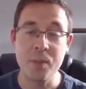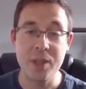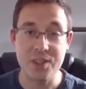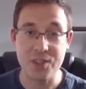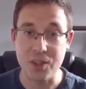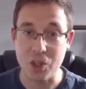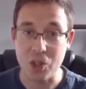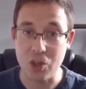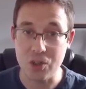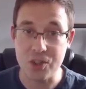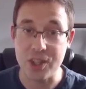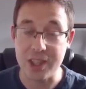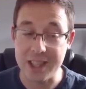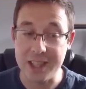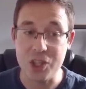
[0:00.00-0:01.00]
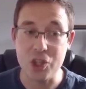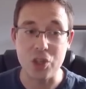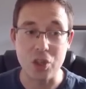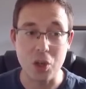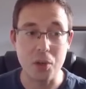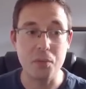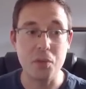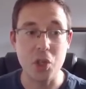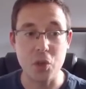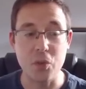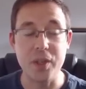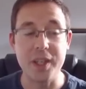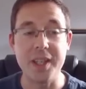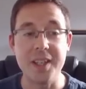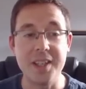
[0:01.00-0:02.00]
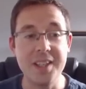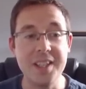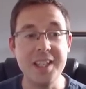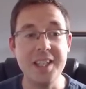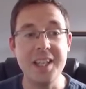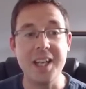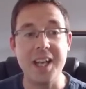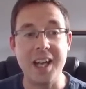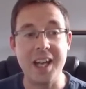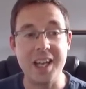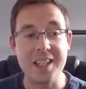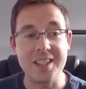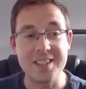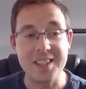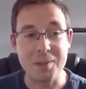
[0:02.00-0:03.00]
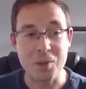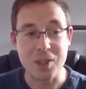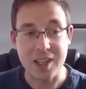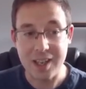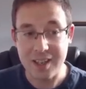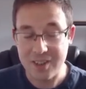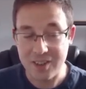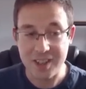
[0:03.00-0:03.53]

It's in the constellation of Carina, and I'm going to click